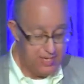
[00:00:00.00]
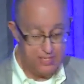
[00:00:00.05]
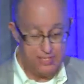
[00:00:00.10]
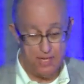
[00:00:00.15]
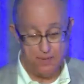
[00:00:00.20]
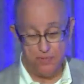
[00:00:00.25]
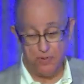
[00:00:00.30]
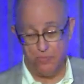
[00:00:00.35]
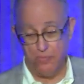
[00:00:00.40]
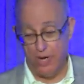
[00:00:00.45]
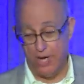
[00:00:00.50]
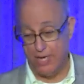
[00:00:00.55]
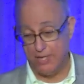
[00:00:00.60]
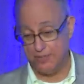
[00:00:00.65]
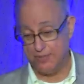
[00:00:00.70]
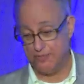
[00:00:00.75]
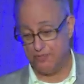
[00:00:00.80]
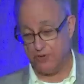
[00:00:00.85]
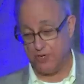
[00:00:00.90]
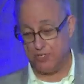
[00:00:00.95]
Number one,
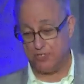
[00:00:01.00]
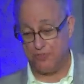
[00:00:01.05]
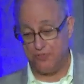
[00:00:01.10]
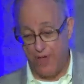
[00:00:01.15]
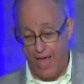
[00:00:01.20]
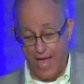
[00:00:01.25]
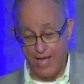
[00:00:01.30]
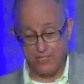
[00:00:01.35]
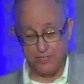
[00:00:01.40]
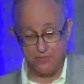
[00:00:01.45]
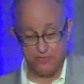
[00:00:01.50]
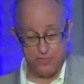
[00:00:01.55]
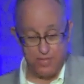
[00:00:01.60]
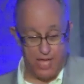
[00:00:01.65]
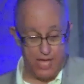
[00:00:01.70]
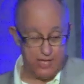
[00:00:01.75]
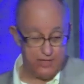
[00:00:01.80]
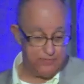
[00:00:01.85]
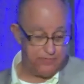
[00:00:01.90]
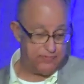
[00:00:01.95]
first fact of
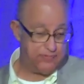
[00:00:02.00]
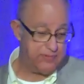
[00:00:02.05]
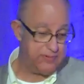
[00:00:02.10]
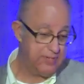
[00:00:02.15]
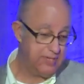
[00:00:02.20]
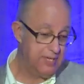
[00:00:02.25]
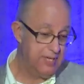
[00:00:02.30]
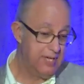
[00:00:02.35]
life.